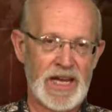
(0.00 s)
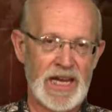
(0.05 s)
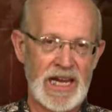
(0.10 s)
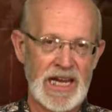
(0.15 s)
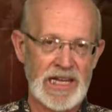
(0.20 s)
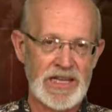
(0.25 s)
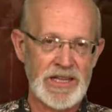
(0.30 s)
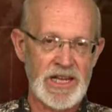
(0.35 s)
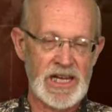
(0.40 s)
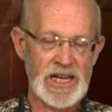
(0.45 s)

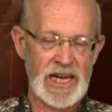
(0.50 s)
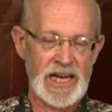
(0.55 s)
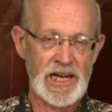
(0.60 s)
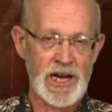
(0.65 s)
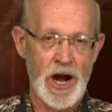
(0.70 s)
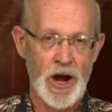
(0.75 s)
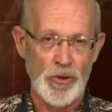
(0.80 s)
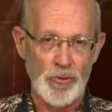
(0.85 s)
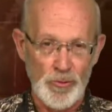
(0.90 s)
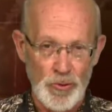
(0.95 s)
in, in
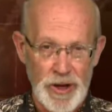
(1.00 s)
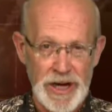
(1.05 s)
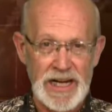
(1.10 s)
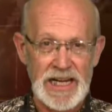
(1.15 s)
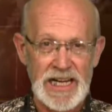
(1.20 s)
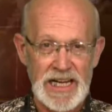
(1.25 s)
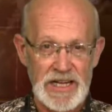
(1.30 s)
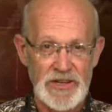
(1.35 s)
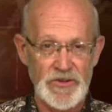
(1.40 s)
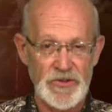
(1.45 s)
our
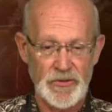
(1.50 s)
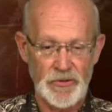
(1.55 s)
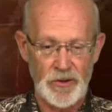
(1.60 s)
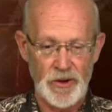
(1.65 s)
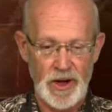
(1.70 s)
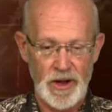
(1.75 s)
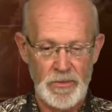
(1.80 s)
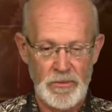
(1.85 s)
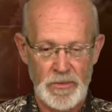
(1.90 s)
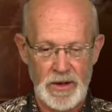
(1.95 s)
readings
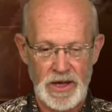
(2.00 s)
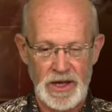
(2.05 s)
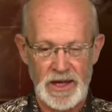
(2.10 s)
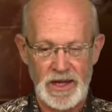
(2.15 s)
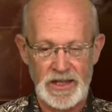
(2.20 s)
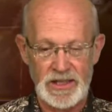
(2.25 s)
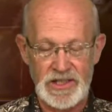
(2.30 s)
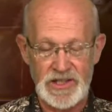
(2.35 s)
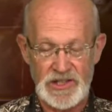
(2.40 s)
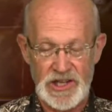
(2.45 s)
from
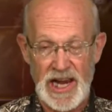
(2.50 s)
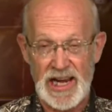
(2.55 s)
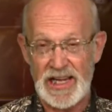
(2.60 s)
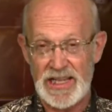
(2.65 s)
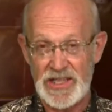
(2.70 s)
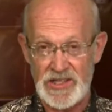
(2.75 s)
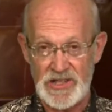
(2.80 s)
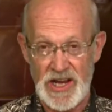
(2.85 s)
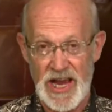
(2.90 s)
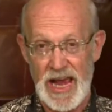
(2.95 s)
uh,
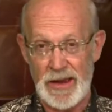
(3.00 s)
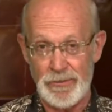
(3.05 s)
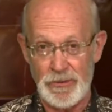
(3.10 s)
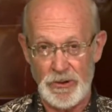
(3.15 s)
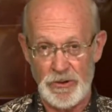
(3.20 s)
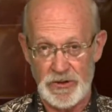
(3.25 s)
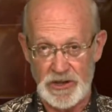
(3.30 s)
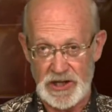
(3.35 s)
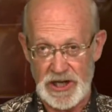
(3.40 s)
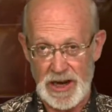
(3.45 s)

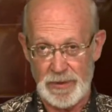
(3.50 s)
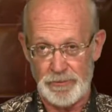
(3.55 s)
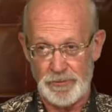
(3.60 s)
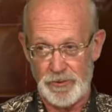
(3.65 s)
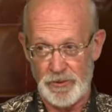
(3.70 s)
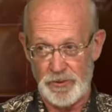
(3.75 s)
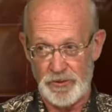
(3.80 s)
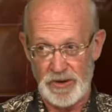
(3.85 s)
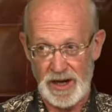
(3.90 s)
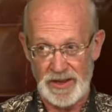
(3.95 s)
Samuel
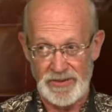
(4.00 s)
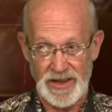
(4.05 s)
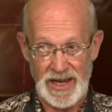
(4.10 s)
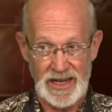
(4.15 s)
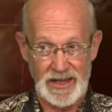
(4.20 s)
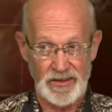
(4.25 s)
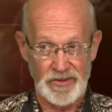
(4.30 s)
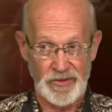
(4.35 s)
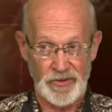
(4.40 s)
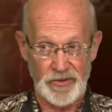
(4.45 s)
chapter, I
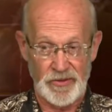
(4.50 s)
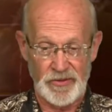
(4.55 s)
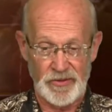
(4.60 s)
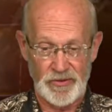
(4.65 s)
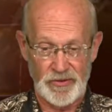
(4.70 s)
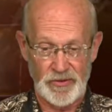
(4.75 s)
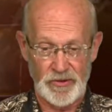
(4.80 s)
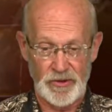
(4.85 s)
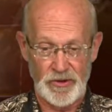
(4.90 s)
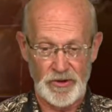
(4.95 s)
think,
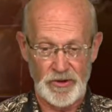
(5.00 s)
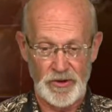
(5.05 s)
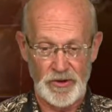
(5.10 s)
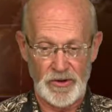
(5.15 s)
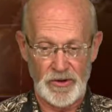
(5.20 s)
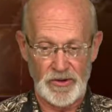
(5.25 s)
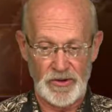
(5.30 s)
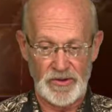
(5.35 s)
thir-